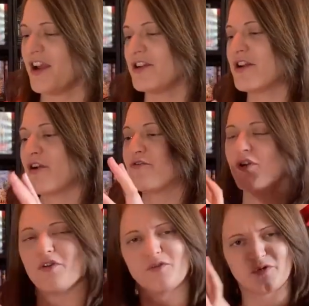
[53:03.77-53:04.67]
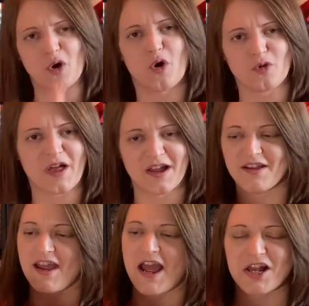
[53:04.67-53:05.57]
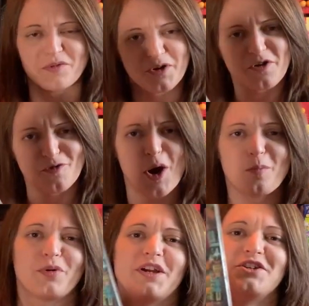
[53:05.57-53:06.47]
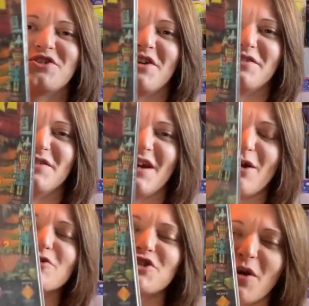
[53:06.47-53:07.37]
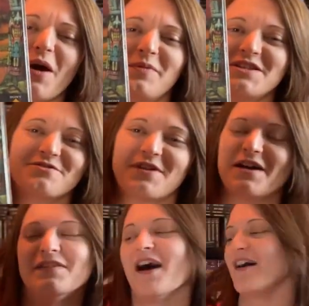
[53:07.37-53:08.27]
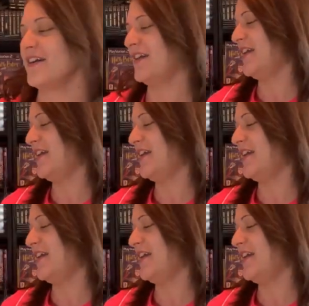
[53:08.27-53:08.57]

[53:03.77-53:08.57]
you know, for all that element of completion, I was so happy to find that.